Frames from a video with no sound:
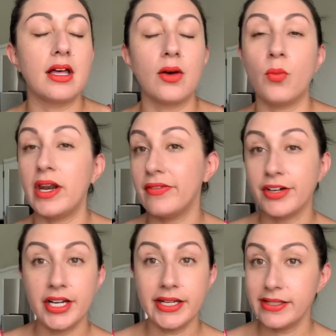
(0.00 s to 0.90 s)
whatever
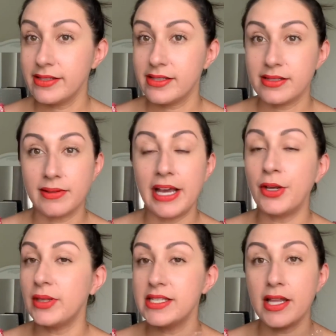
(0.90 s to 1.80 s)
it is, I know
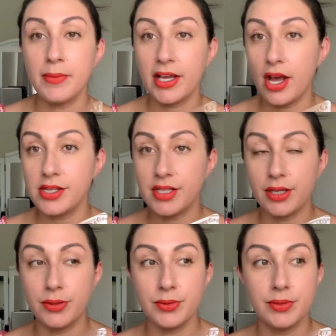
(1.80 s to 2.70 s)
they sell them at
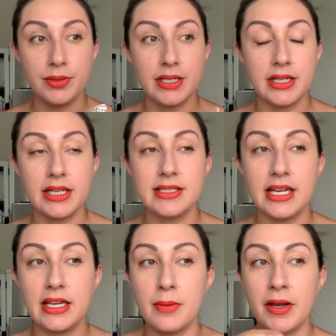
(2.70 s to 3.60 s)
Costco. It's like
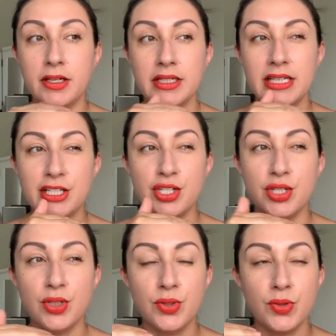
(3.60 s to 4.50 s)
apparently like
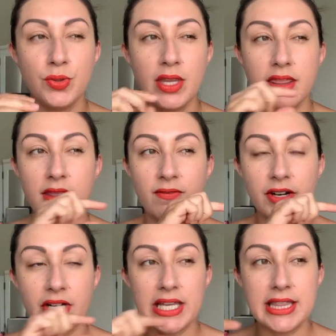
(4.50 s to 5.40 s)
two
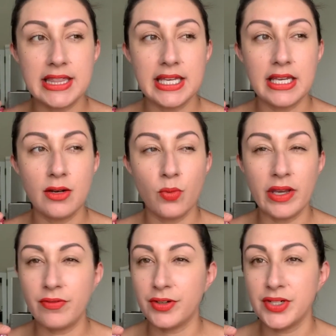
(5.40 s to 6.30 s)
very thin
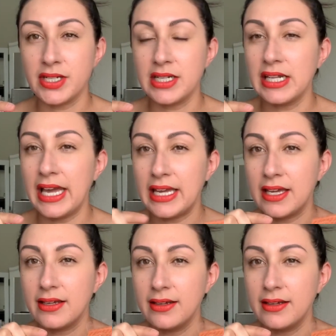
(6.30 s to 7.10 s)
wafer-like